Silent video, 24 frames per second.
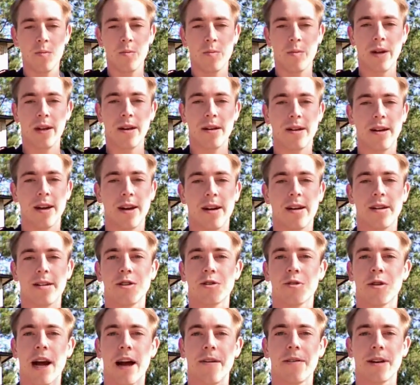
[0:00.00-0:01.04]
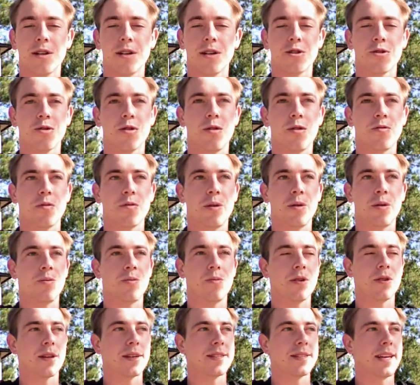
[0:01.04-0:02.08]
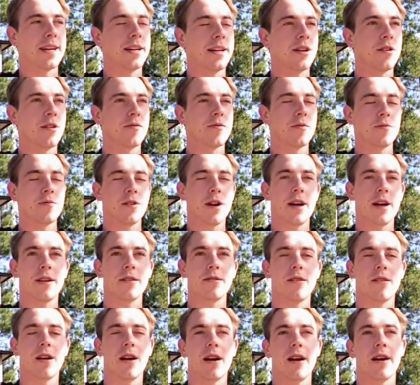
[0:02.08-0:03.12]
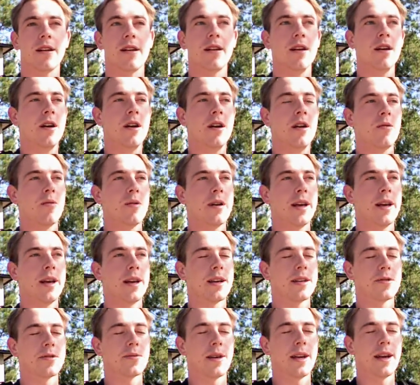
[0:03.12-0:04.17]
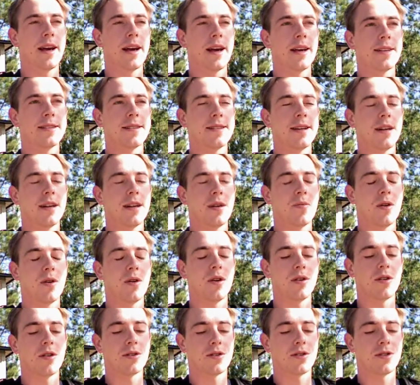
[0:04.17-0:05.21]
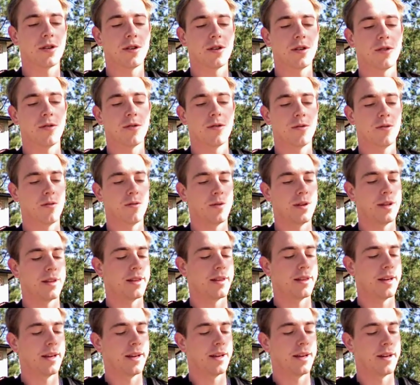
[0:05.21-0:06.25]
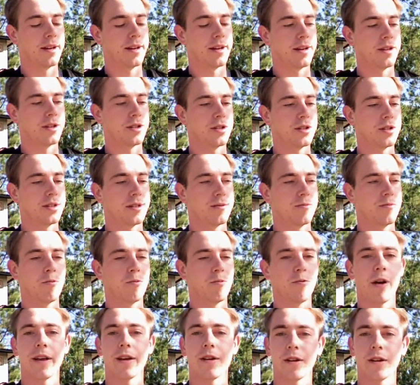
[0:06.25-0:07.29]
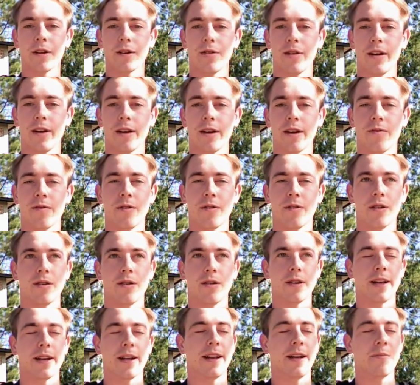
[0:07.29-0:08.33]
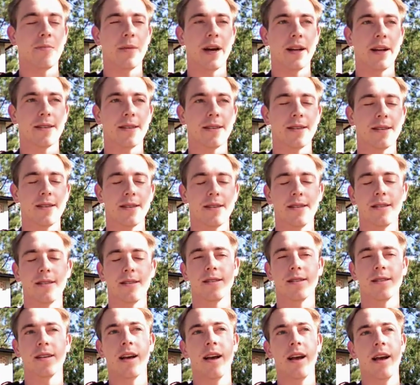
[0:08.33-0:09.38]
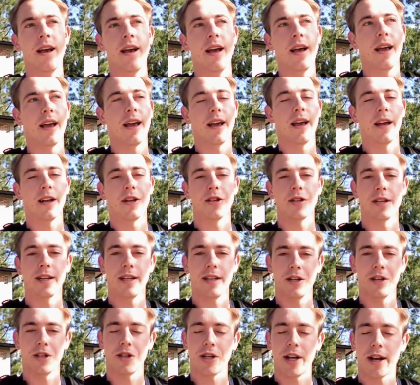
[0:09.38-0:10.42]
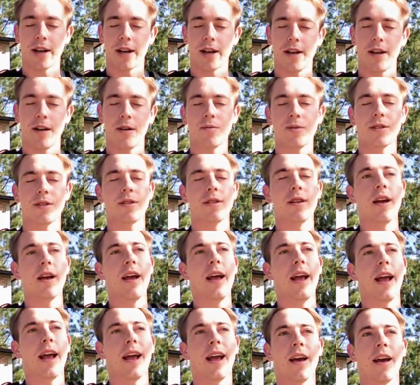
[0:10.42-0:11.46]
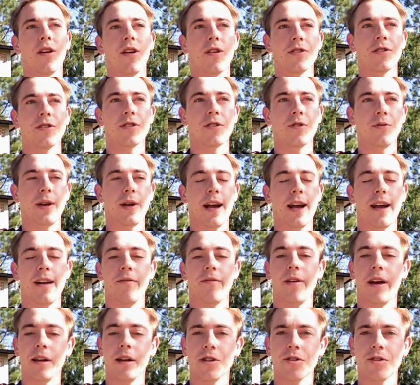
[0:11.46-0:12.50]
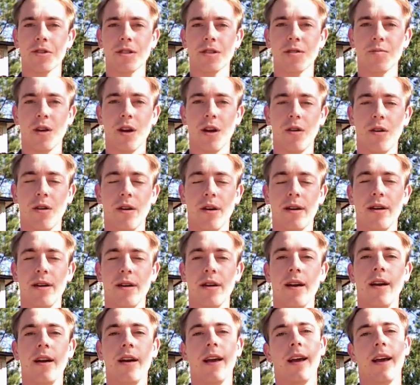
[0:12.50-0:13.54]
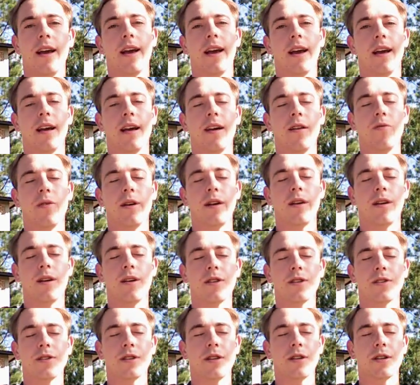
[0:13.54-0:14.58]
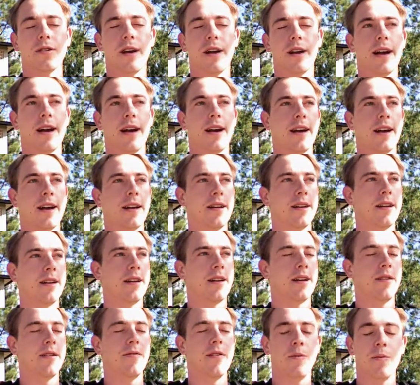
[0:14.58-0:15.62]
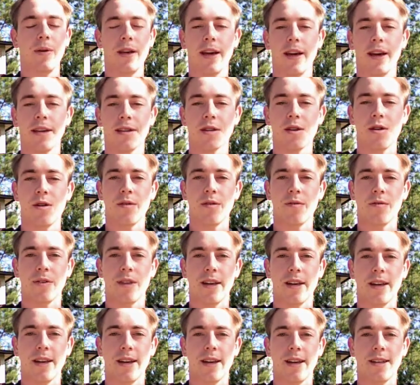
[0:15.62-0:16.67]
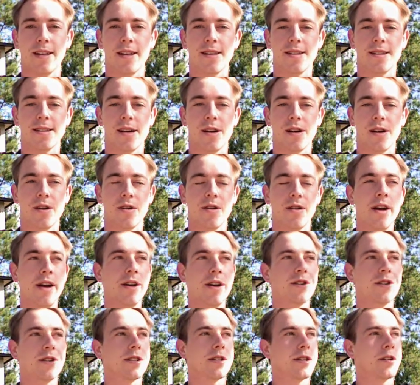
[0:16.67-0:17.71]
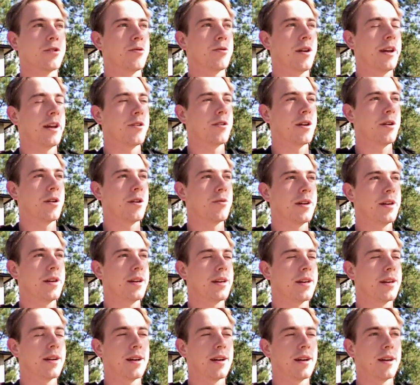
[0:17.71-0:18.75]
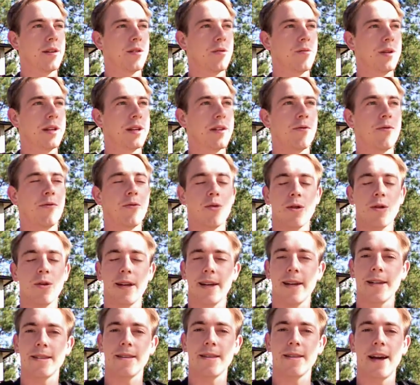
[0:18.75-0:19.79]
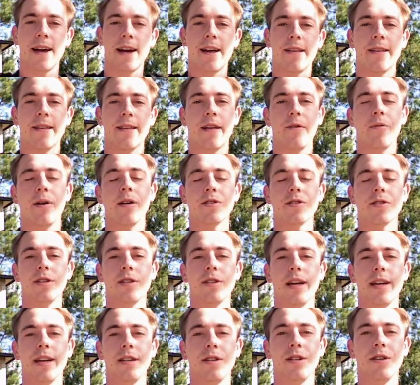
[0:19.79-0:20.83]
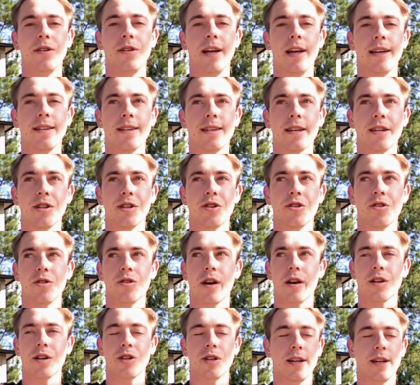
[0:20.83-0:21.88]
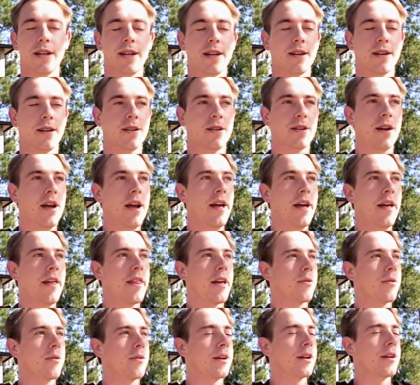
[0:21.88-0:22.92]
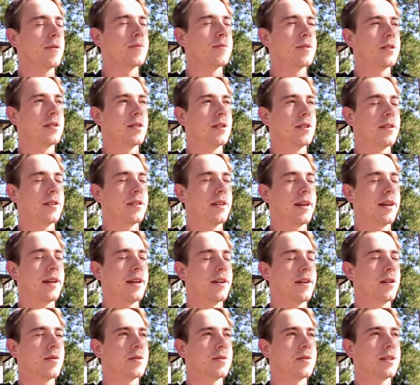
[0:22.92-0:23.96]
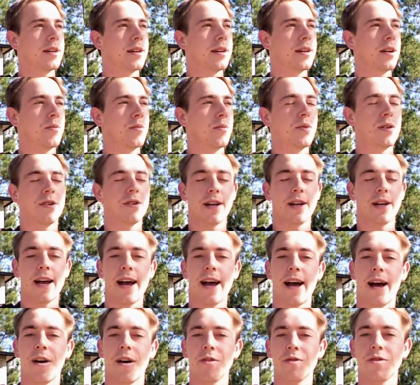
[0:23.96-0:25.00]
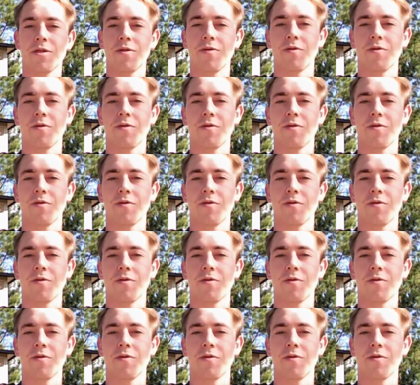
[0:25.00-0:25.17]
be kind of traffic control for people because they had to go from line to line. Because we had set up also with a just regular clinic for getting medicines and just getting checkups. And also we had evangelism going, and we also had VBS going for the kids. So just great, great week. We did 4 days of that. Then we also had 2 days of construction here. They helped build a house